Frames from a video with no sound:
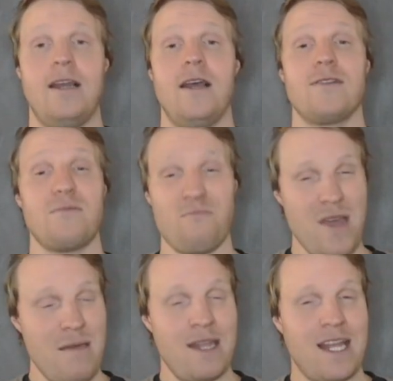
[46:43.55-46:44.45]
So
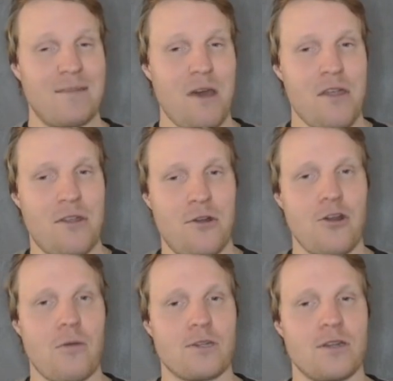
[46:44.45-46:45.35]
maybe that's my third
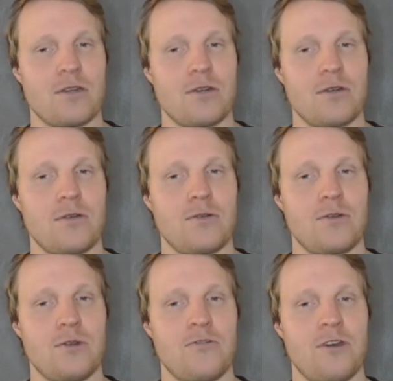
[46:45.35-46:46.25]
option
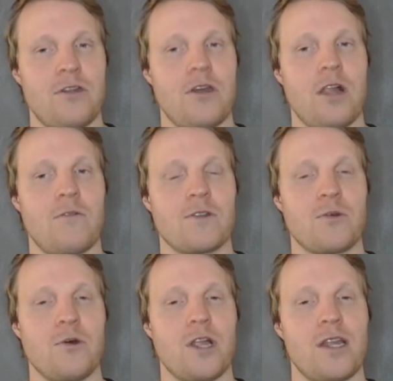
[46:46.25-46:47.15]
to fund Alvarez to
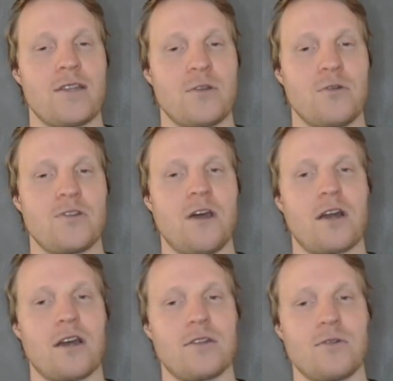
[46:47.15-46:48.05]
Haaland, is to do
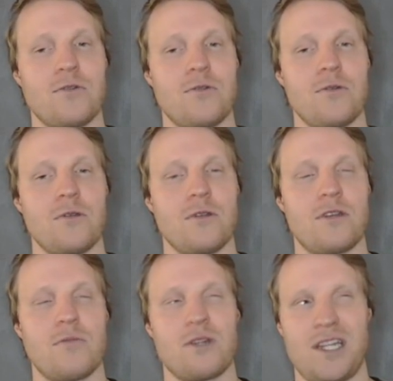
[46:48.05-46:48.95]
Saka to
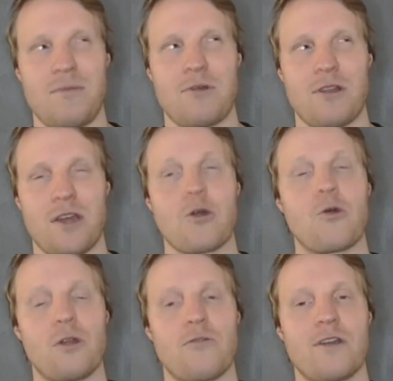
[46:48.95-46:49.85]
someone cheaper like
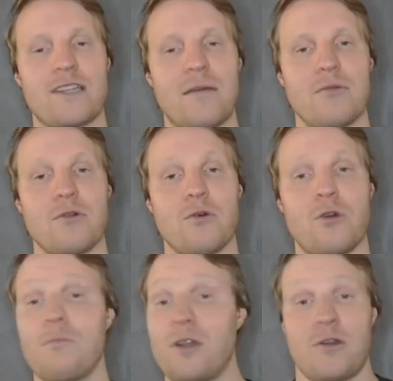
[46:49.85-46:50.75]
Gordon, for example, or
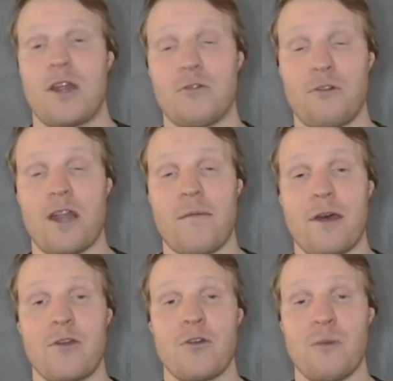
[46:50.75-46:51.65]
Pedro Neto for that
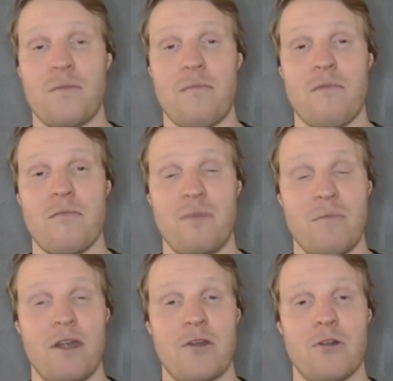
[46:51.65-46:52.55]
matter, who might be
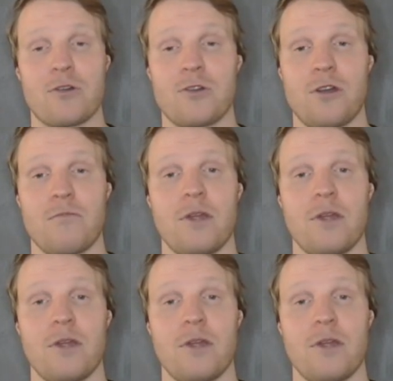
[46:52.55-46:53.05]
better long term.